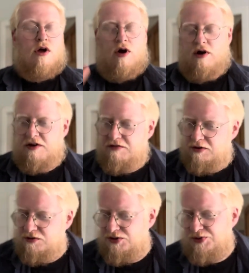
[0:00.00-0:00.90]
All right,
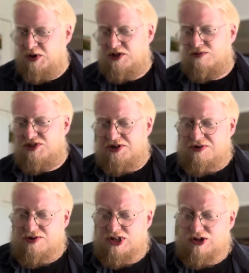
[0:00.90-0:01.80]
folks, welcome
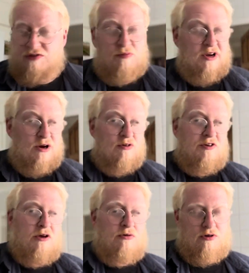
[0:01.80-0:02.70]
to another beer
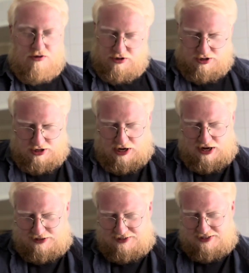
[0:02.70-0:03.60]
review.
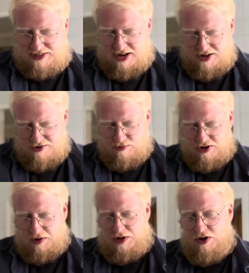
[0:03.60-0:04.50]
And today we're
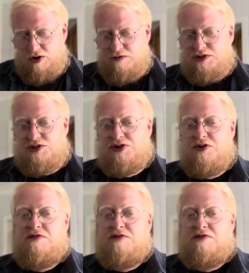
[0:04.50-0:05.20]
going over to